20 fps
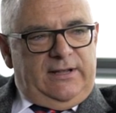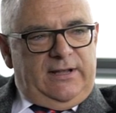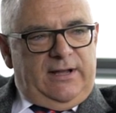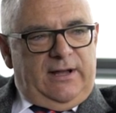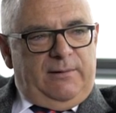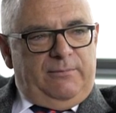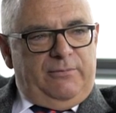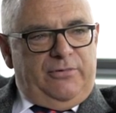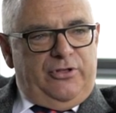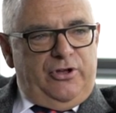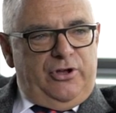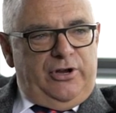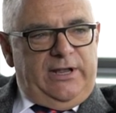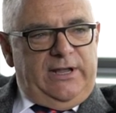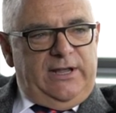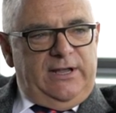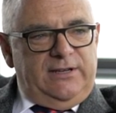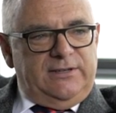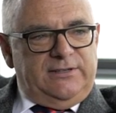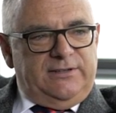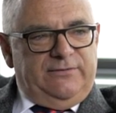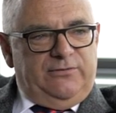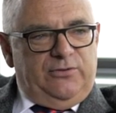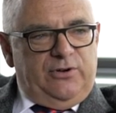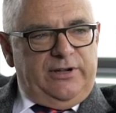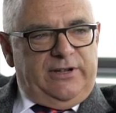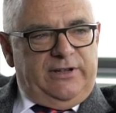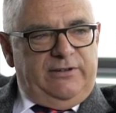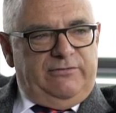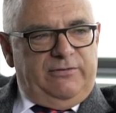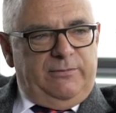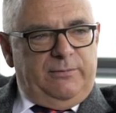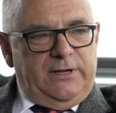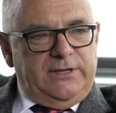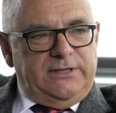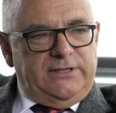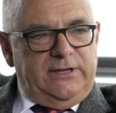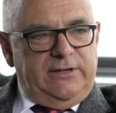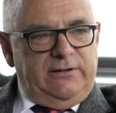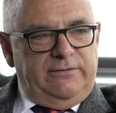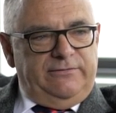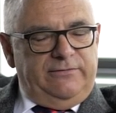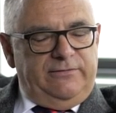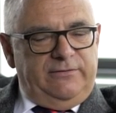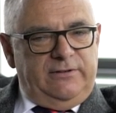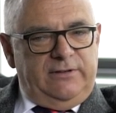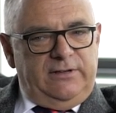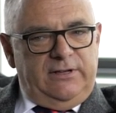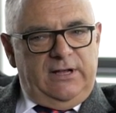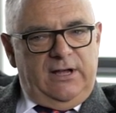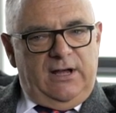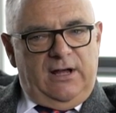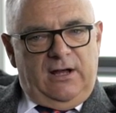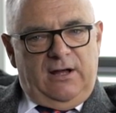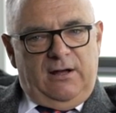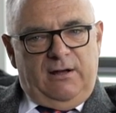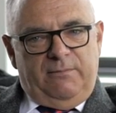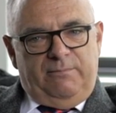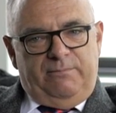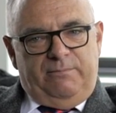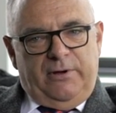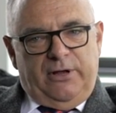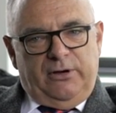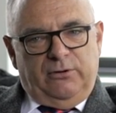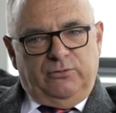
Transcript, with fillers: um, 30 years of working for myself, uh, but